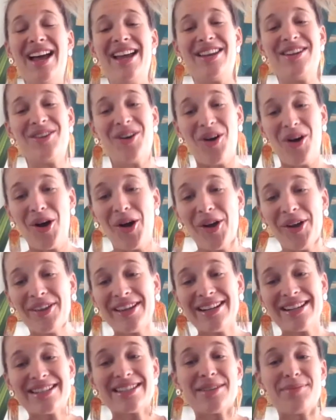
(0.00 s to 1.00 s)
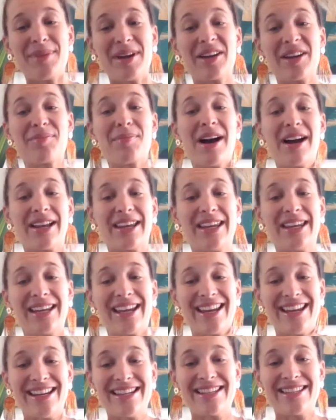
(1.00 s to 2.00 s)
Not only does it make marking
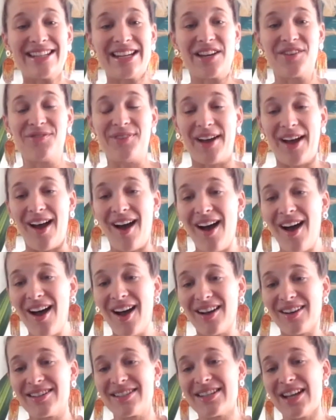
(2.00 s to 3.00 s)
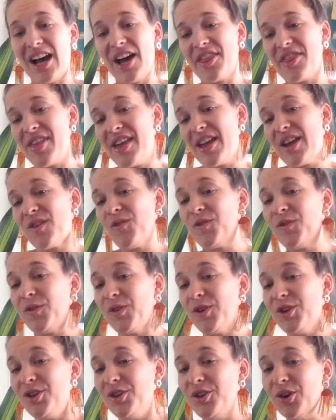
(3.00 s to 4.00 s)
easier for us, I think for
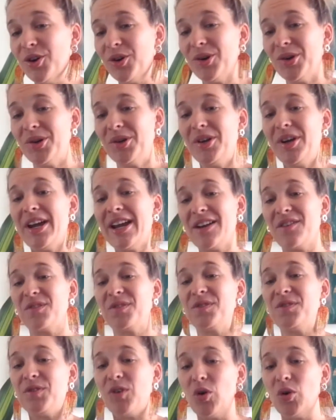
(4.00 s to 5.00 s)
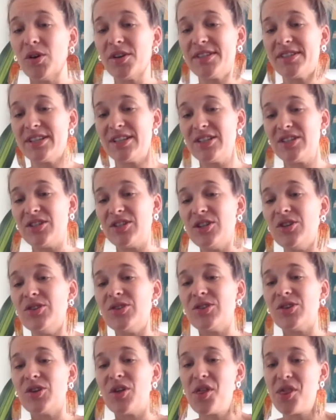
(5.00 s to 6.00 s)
you, it forces you
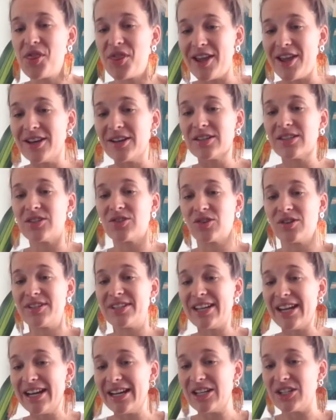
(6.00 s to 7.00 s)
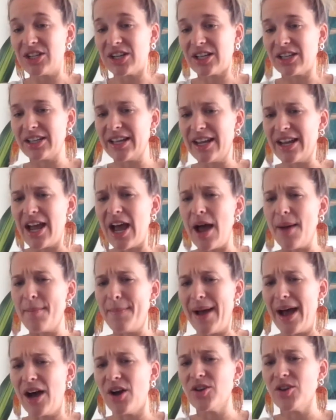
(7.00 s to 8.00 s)
to think strategically
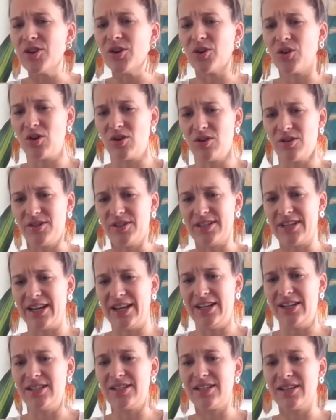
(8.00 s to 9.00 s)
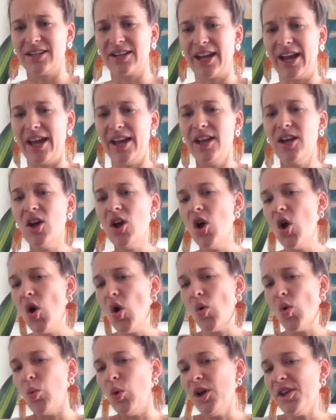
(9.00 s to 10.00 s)
about your content, okay?
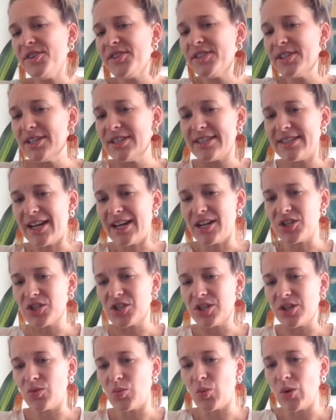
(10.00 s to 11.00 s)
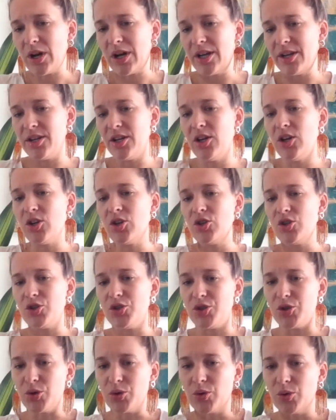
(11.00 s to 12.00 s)
What does section 1
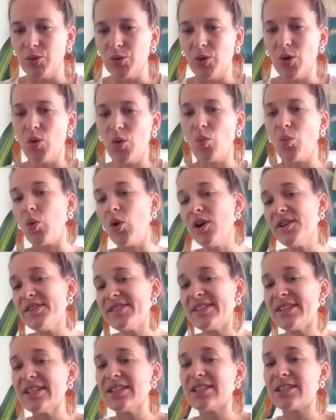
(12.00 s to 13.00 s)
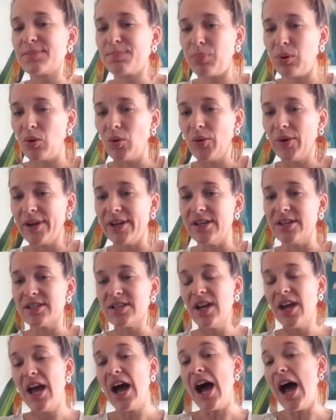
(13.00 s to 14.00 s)
do? What's its point?
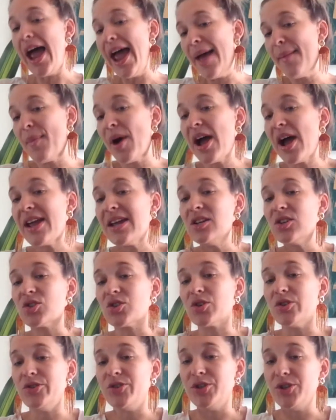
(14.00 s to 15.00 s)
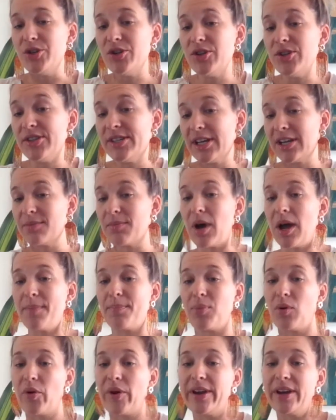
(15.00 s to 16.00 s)
Am I introducing my
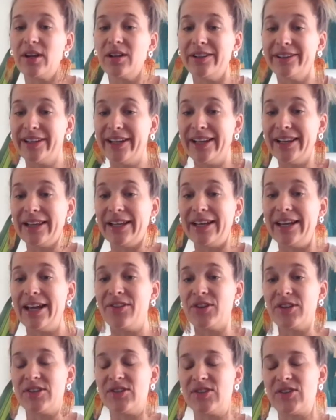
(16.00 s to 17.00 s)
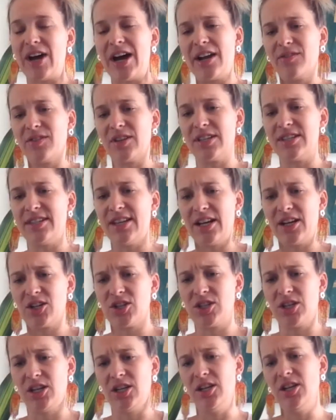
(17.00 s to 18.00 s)
point clearly at the start of the
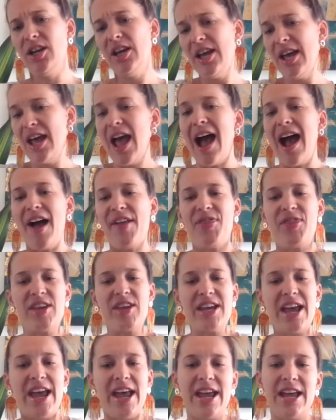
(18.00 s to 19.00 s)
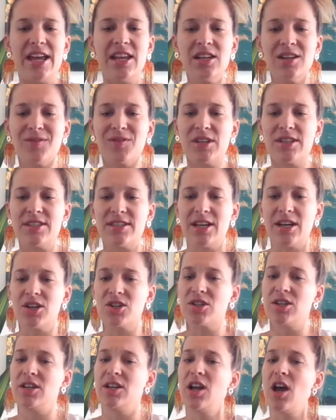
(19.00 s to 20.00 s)
section? At the end of the
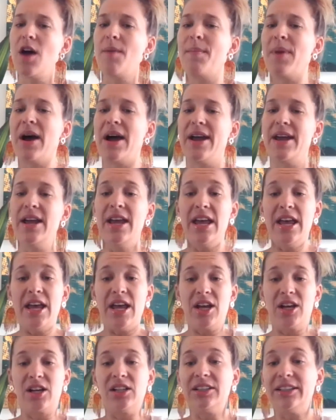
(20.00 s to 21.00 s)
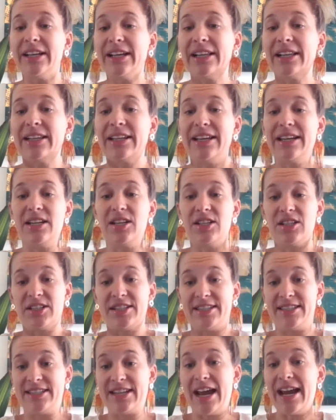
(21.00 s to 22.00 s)
section, am I clearly
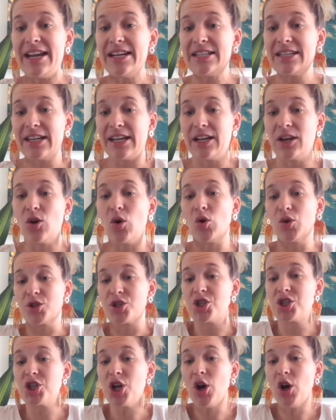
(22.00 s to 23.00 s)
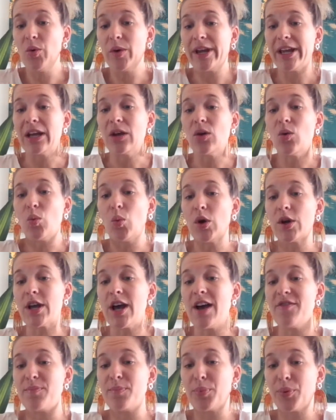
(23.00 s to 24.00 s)
stating or showing what
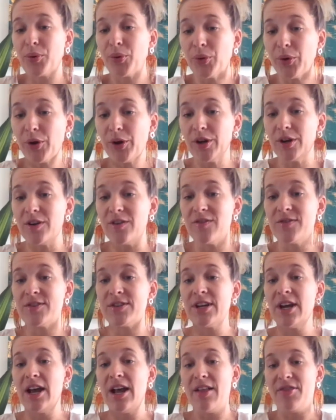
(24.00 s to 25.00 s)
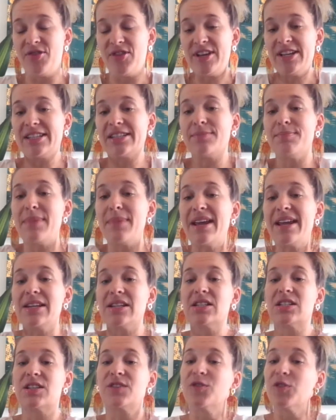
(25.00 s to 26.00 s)
I've proved this
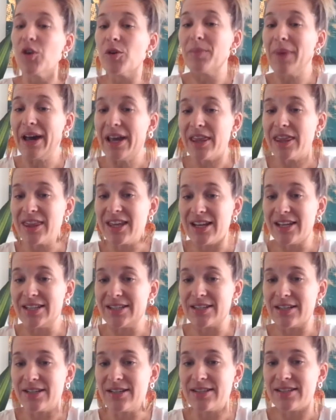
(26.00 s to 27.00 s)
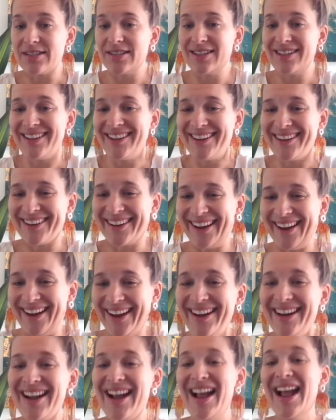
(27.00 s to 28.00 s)
means for my thesis?
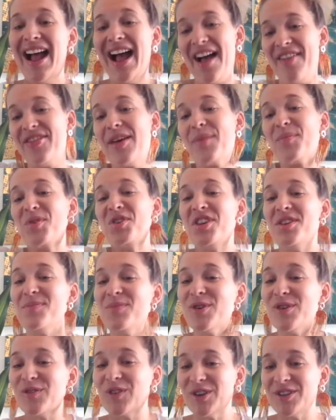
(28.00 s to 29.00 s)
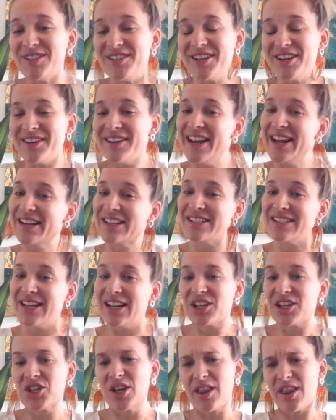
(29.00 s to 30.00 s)
Okay? And then when you move on to your next
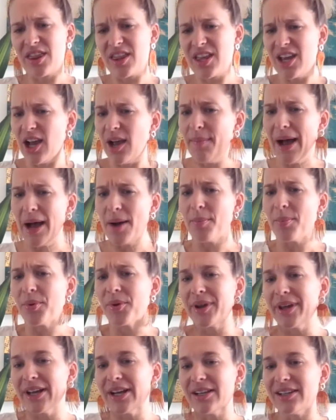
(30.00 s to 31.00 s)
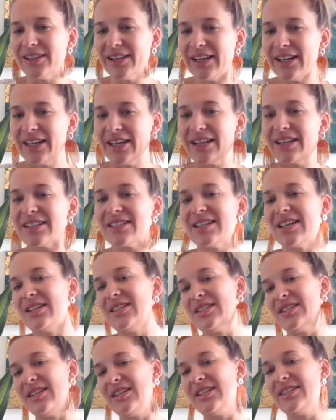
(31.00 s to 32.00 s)
section, think about putting a linking
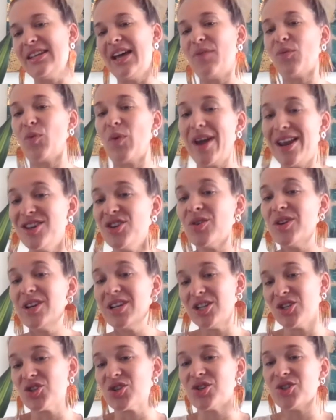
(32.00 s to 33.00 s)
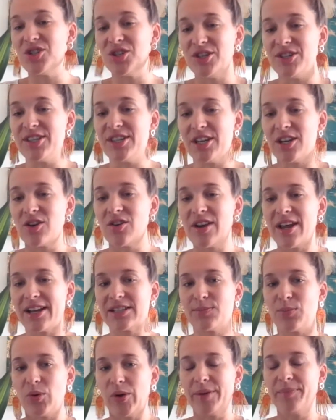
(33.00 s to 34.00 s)
sentence when you're introducing your
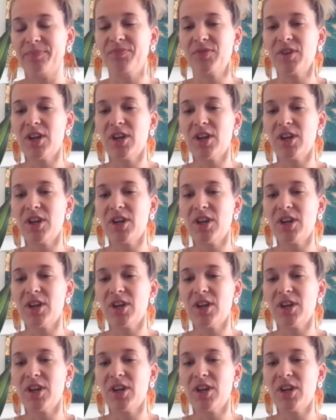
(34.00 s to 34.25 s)
next point.